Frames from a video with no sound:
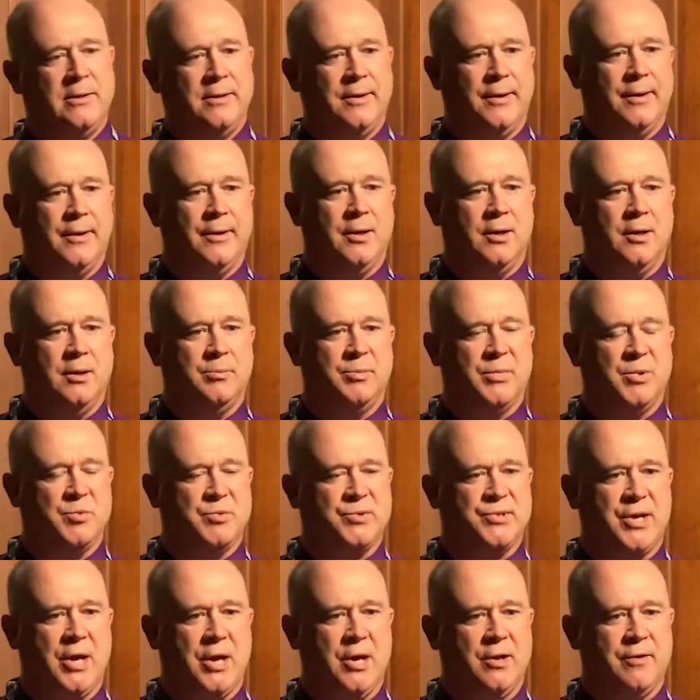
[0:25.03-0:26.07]
Um, it was
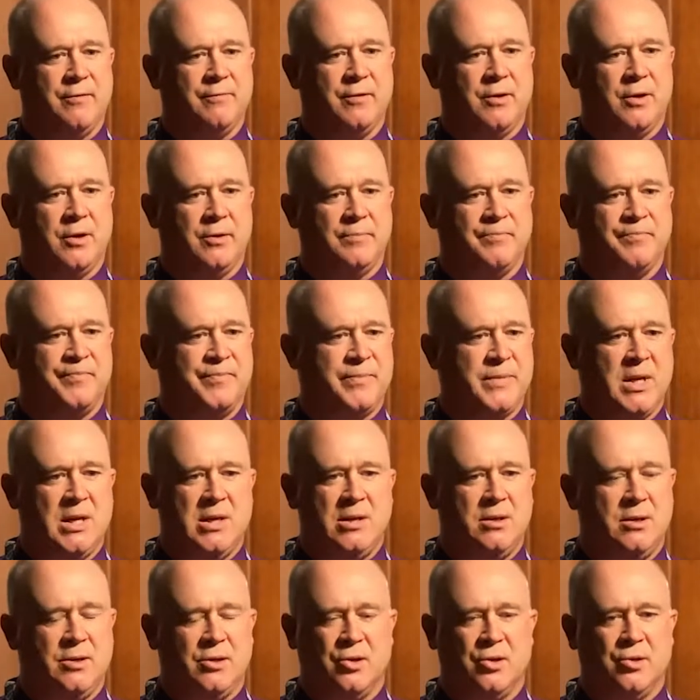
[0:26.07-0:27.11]
kind of, uh,
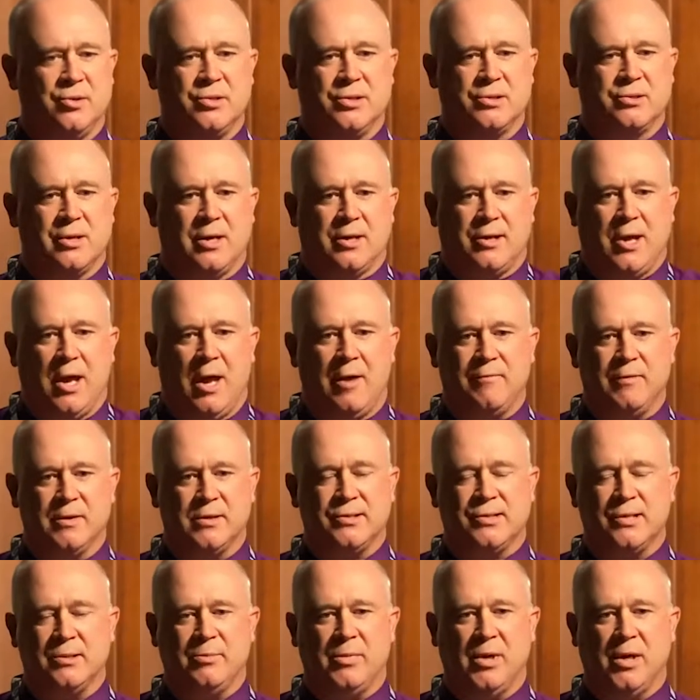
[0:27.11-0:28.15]
you know, just like having
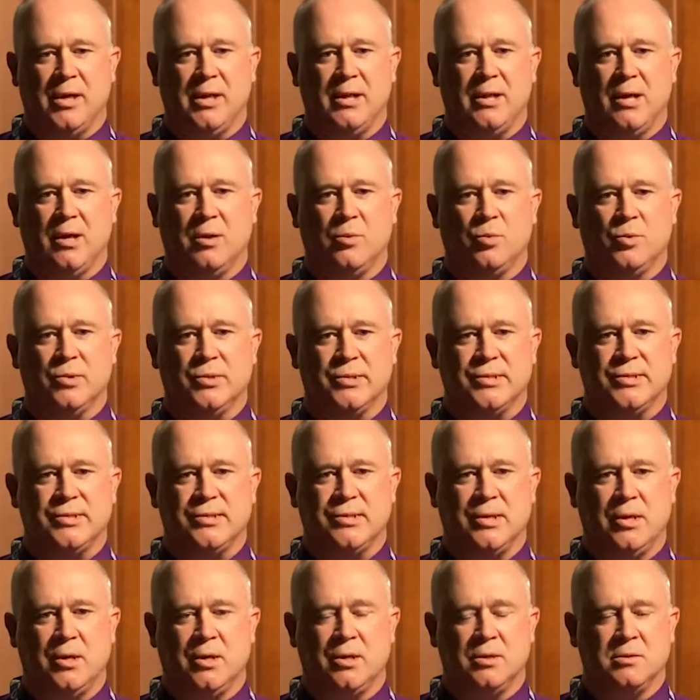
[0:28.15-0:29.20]
somebody that was
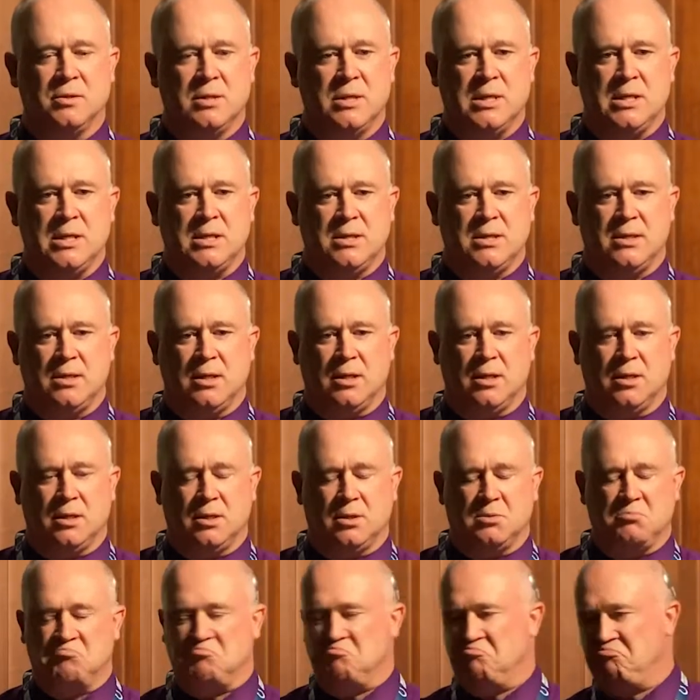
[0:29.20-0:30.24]
uh,
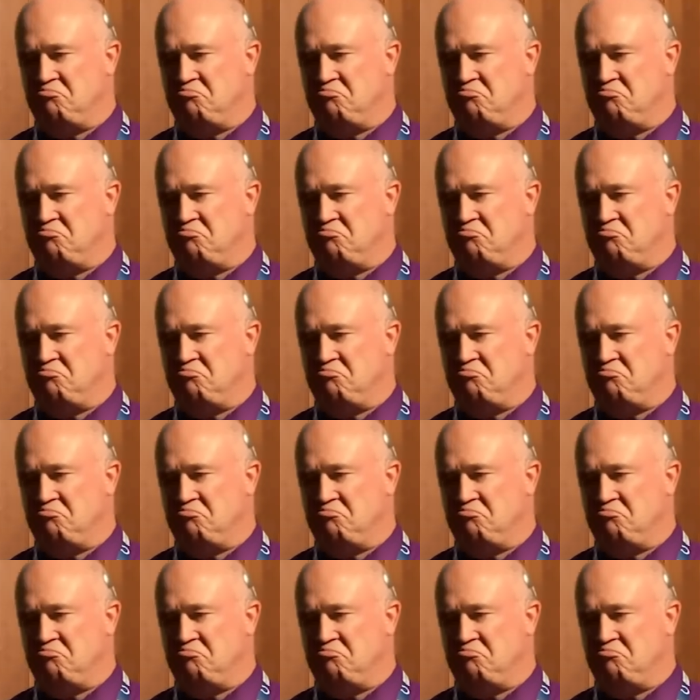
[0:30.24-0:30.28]
um,